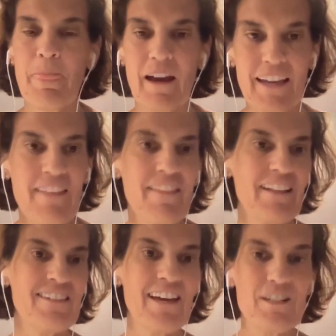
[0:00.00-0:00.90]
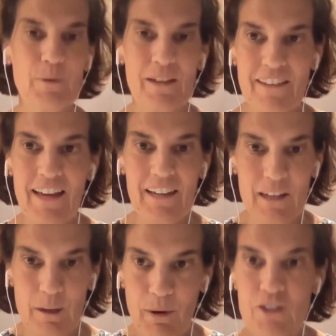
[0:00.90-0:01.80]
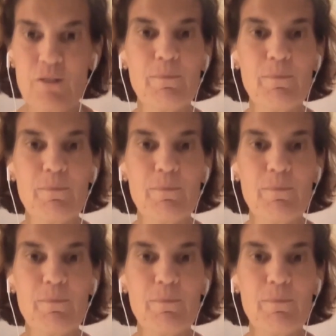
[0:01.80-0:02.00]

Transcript: Again, that's tied to anxiety and depression.